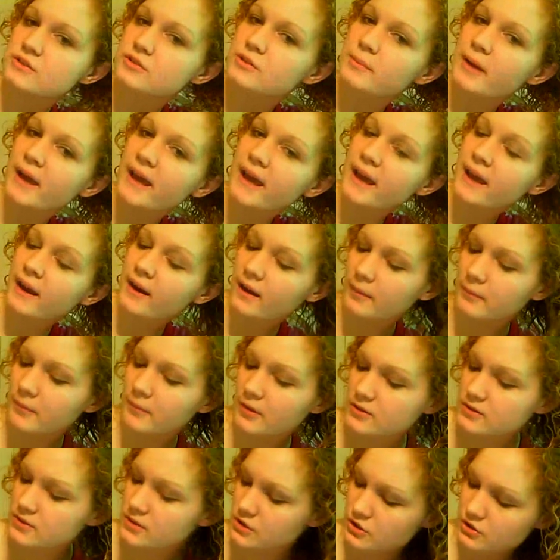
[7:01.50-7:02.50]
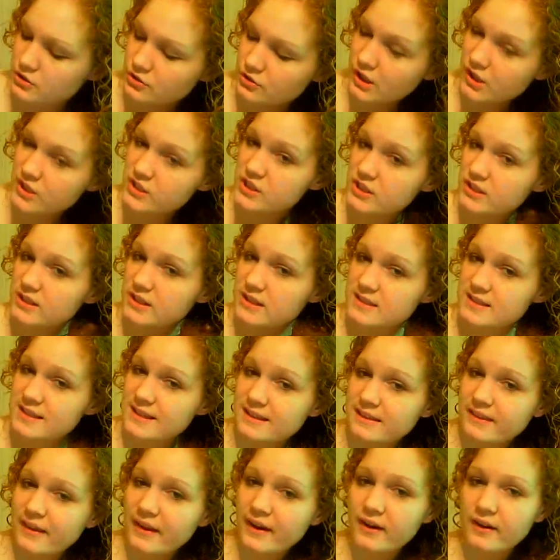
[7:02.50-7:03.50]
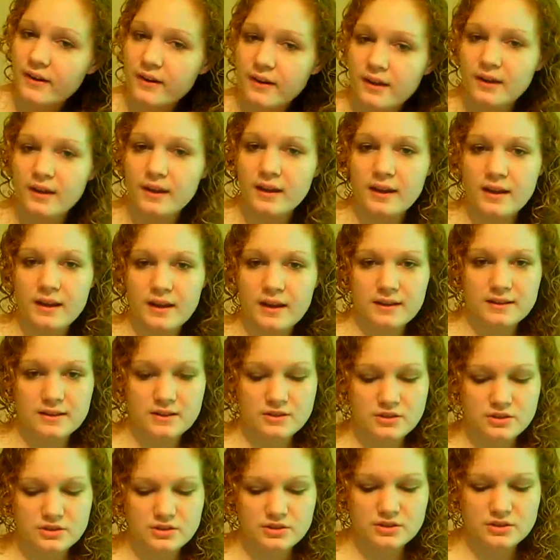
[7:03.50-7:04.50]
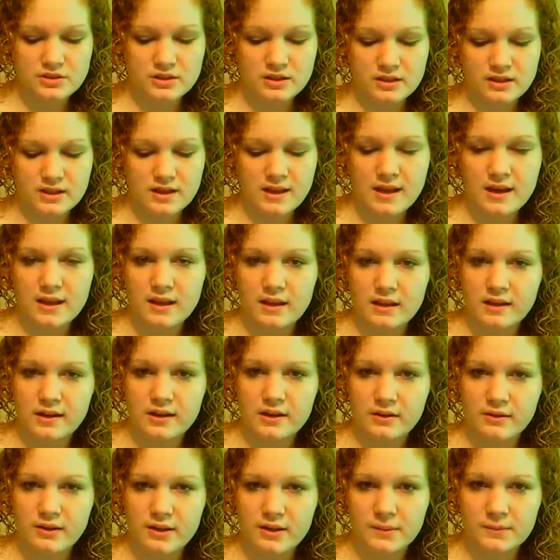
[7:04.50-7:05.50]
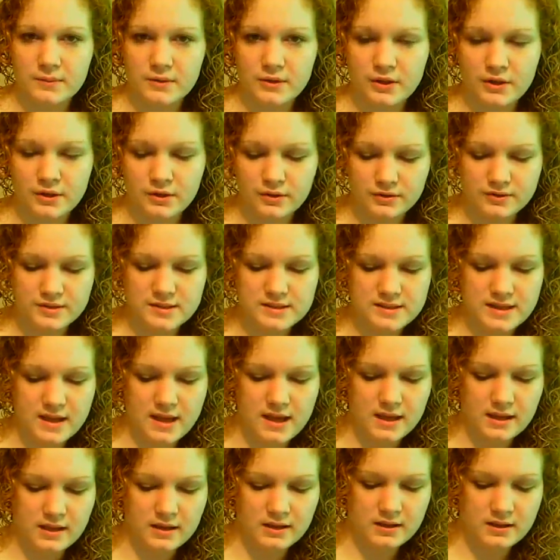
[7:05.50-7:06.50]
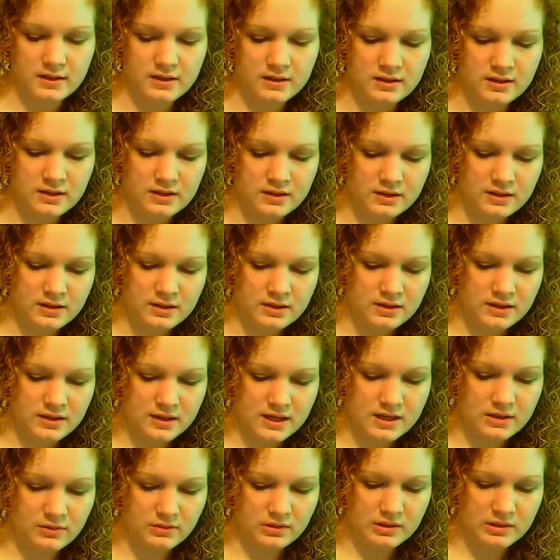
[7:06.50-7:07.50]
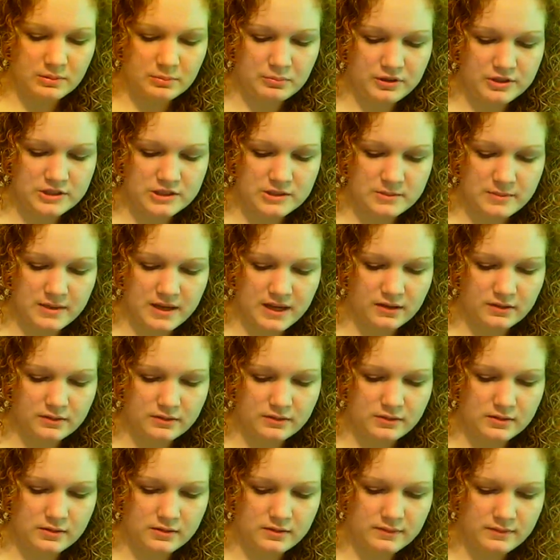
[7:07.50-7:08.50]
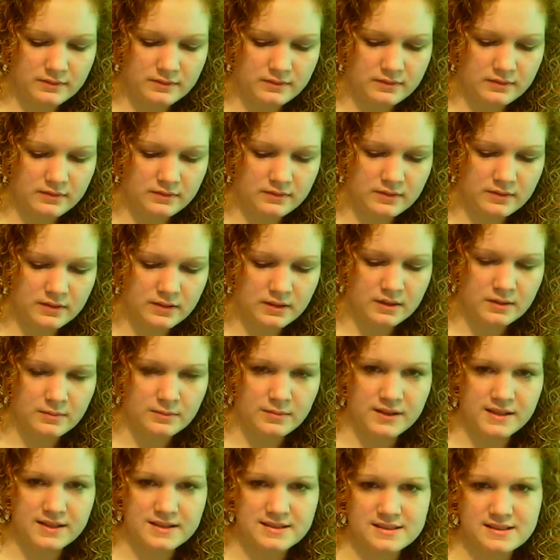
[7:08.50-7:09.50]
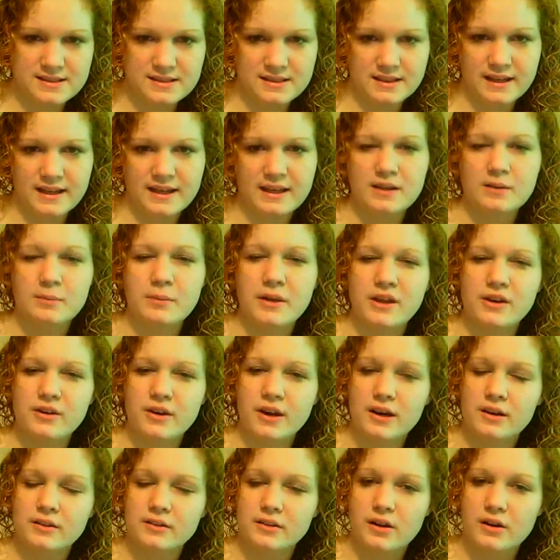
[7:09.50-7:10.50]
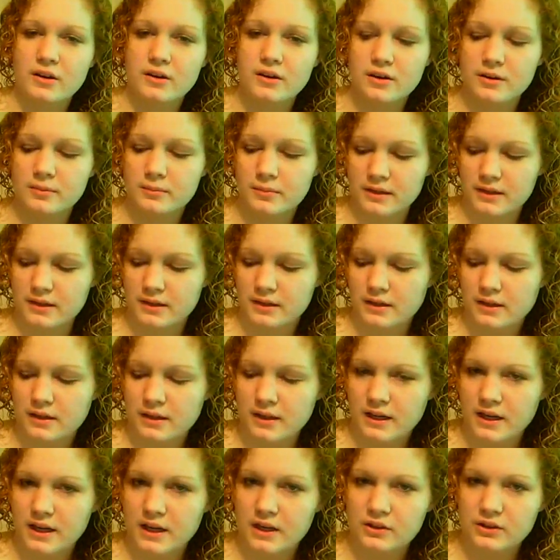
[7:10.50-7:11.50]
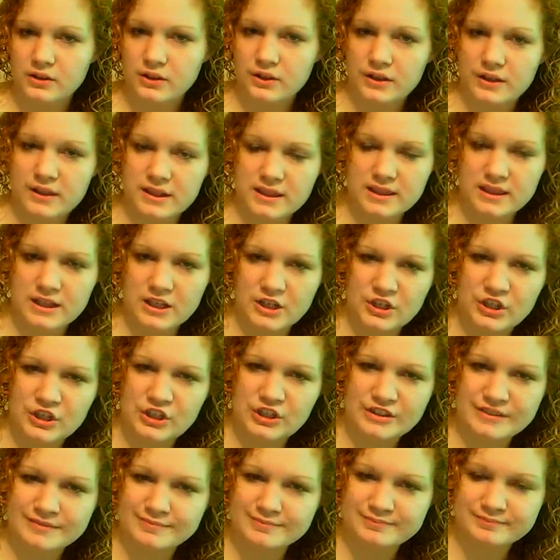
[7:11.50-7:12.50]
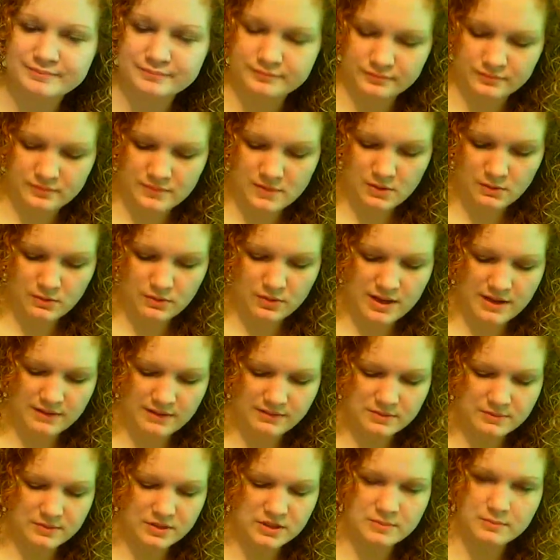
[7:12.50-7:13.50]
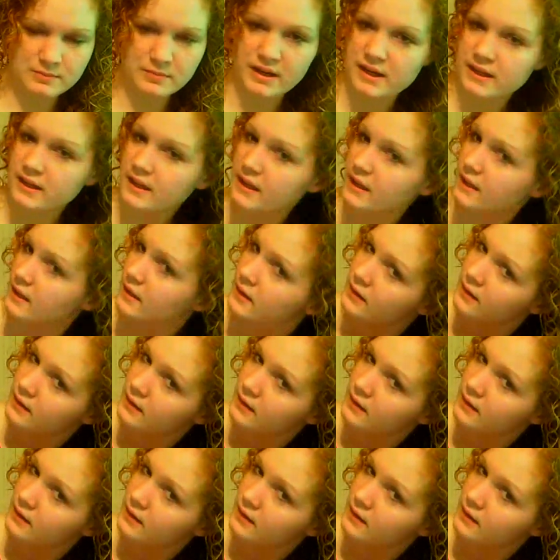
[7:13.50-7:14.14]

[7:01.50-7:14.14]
through my hair, I'm mostly scrunching this in there. And this is just going to kind of, help the curls stay. I don't want to brush them out, because like it'll make your hair longer, but it'll look thinner and you won't have as much body.